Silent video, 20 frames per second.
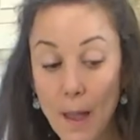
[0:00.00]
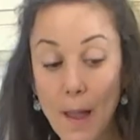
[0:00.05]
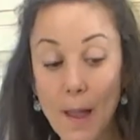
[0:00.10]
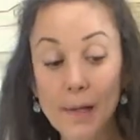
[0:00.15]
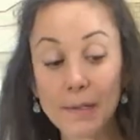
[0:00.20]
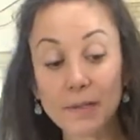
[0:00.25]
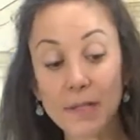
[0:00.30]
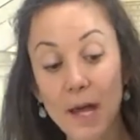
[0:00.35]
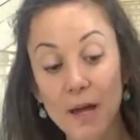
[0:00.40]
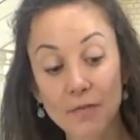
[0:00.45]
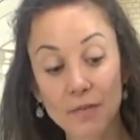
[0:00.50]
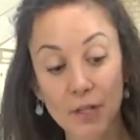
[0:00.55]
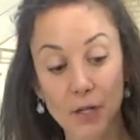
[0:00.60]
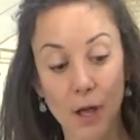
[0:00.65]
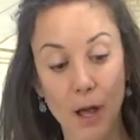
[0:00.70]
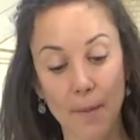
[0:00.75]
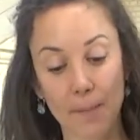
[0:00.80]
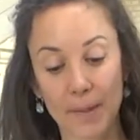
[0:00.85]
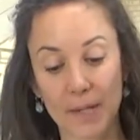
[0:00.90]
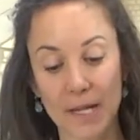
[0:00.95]
I love the
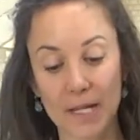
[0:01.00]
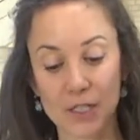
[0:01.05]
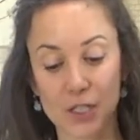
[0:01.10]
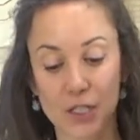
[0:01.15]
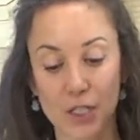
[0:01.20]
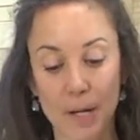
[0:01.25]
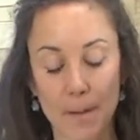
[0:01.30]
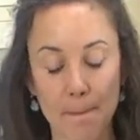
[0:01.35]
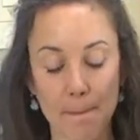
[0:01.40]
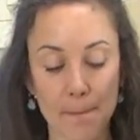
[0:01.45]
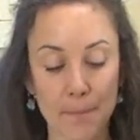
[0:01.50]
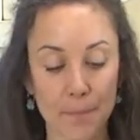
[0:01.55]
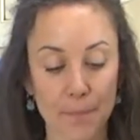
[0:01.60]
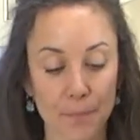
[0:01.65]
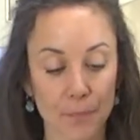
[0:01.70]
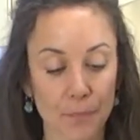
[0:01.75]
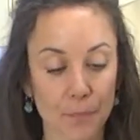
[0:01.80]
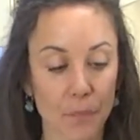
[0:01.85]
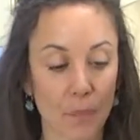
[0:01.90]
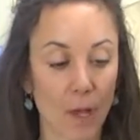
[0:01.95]
combination
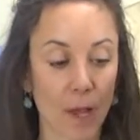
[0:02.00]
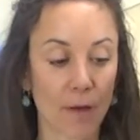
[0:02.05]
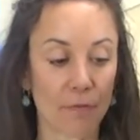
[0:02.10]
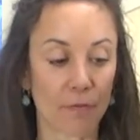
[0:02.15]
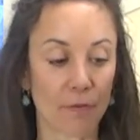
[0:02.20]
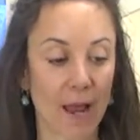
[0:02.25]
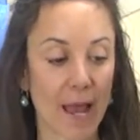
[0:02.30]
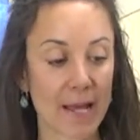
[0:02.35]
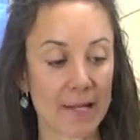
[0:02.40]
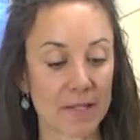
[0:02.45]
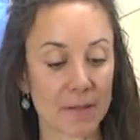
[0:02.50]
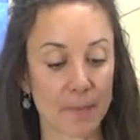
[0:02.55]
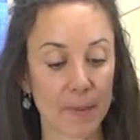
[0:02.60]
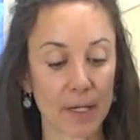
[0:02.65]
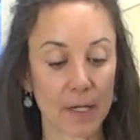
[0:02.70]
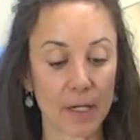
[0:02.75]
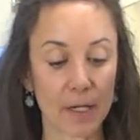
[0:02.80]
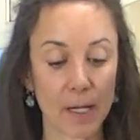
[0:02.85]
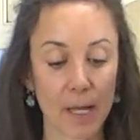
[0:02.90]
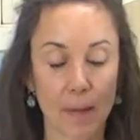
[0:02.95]
of
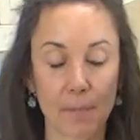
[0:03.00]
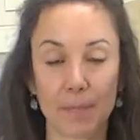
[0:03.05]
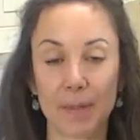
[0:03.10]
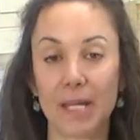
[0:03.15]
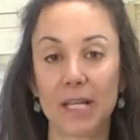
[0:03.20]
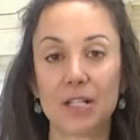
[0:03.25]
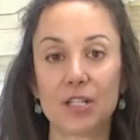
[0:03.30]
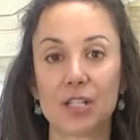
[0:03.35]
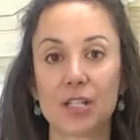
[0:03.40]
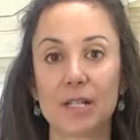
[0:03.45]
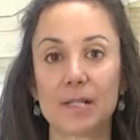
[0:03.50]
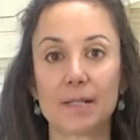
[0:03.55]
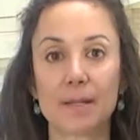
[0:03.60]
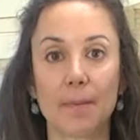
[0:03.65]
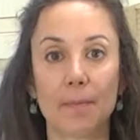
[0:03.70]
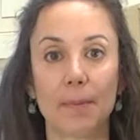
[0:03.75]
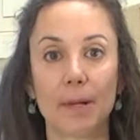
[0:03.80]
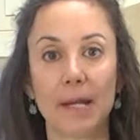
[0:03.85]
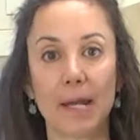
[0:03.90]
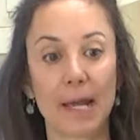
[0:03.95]
raspberry and peaches
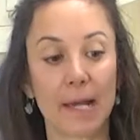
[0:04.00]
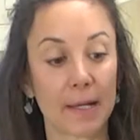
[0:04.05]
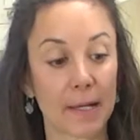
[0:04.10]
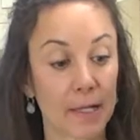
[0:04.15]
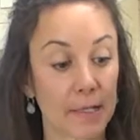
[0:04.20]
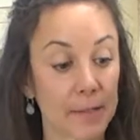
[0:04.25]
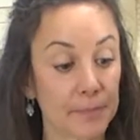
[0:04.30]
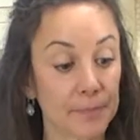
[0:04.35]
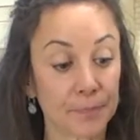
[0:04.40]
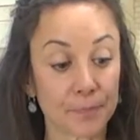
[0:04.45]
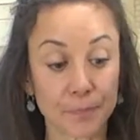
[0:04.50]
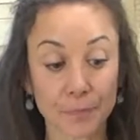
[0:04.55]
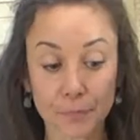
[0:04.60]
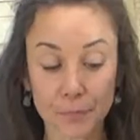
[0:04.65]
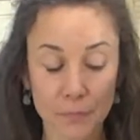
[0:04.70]
and banana.